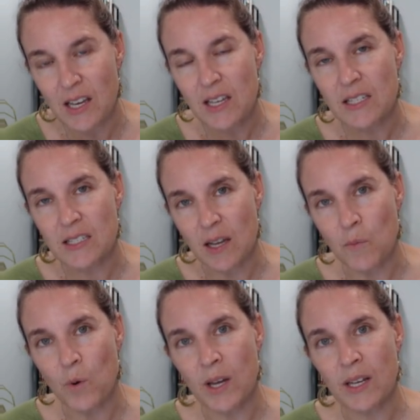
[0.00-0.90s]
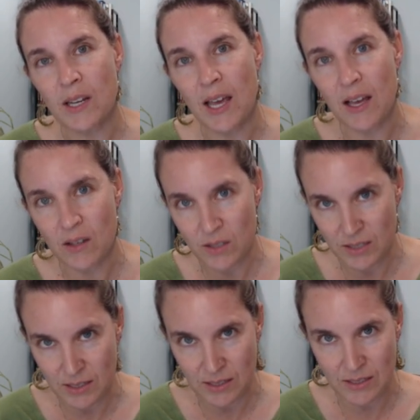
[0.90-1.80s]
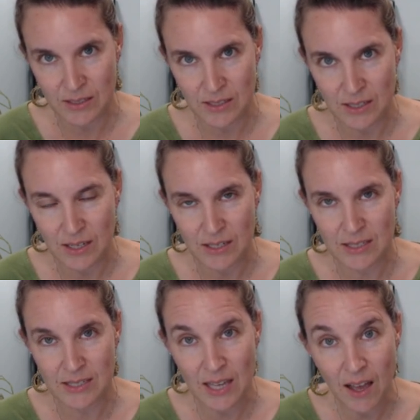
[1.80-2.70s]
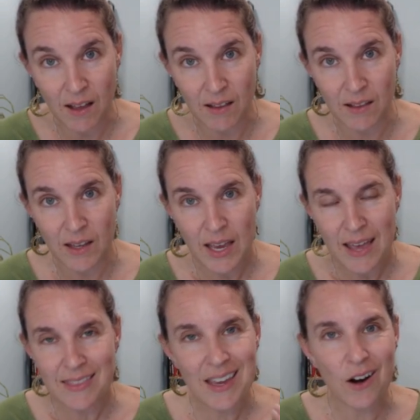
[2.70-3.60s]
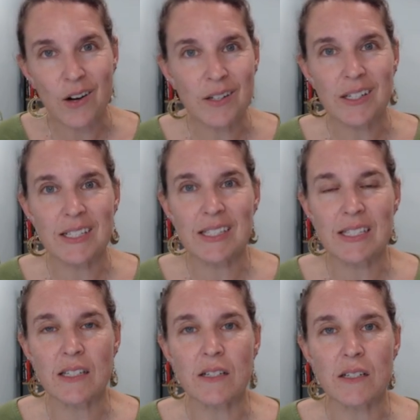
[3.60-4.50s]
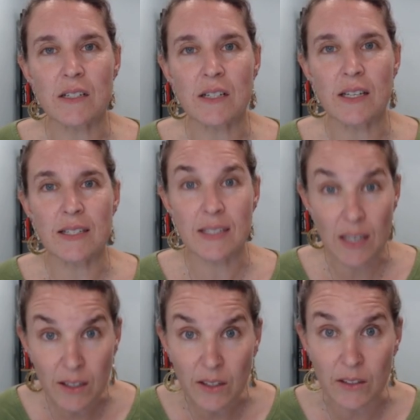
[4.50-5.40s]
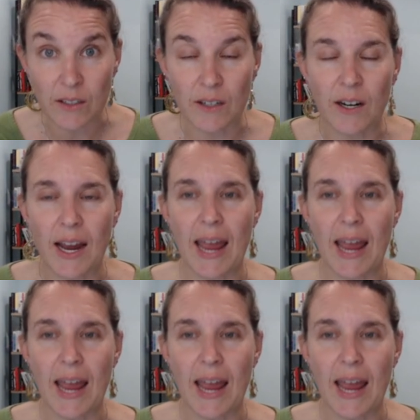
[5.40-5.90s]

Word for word: someone else's cell they aren't considered cellular.